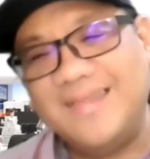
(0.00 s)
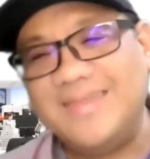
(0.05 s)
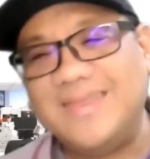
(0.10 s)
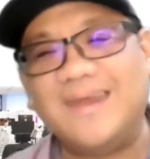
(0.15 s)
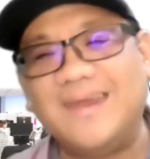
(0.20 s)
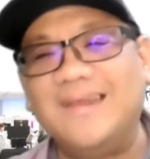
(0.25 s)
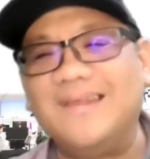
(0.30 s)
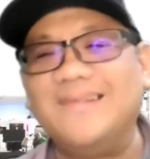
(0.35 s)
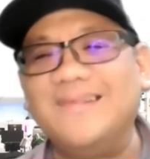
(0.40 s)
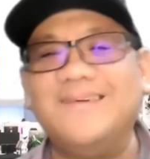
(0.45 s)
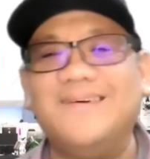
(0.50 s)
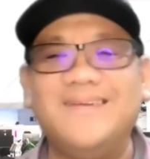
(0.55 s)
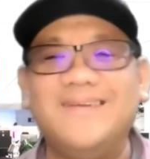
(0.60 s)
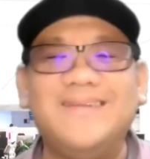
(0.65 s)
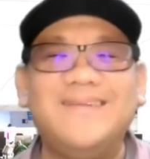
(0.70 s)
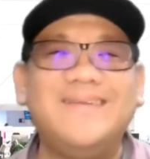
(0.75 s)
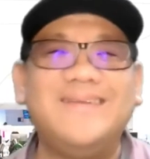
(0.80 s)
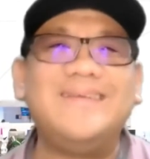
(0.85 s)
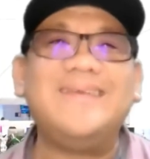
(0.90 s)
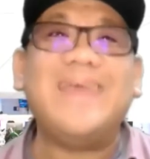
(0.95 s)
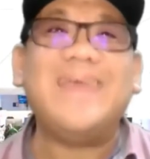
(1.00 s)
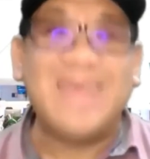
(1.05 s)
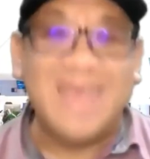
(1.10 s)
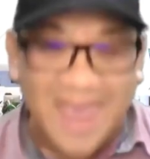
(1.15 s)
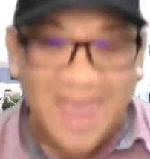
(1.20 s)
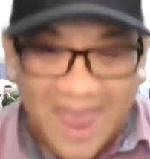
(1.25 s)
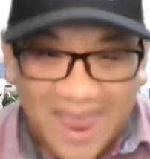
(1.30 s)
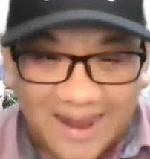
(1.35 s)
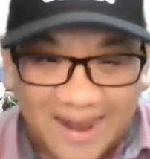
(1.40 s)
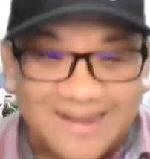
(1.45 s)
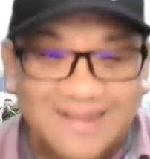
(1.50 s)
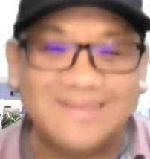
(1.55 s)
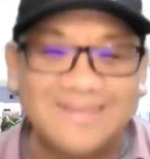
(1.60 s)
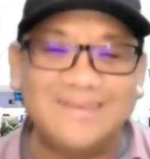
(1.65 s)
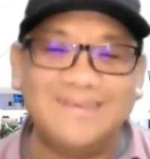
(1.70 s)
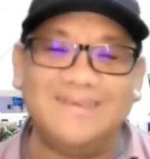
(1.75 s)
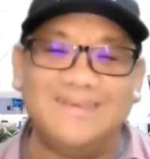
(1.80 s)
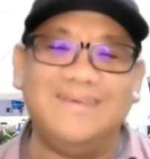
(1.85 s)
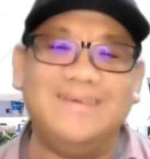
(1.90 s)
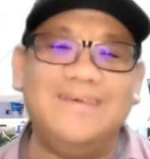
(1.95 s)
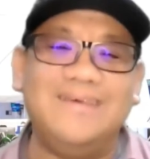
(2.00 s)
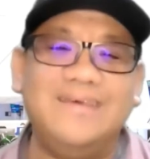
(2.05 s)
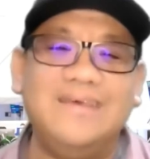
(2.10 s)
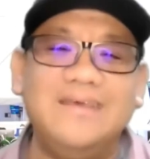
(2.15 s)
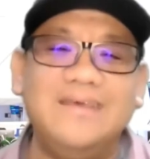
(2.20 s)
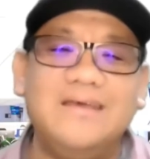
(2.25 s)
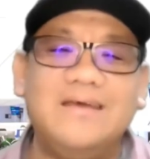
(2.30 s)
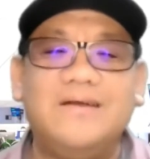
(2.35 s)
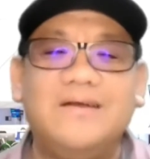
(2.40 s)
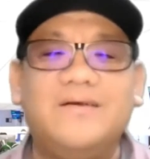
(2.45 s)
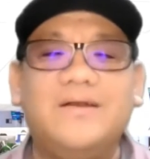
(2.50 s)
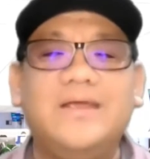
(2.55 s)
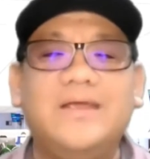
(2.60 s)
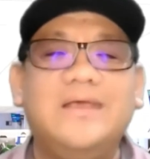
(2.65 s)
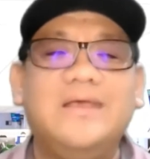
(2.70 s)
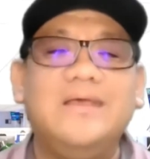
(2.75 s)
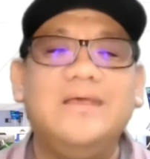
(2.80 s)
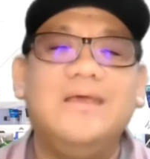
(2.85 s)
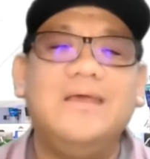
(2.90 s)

that is not energy. All right.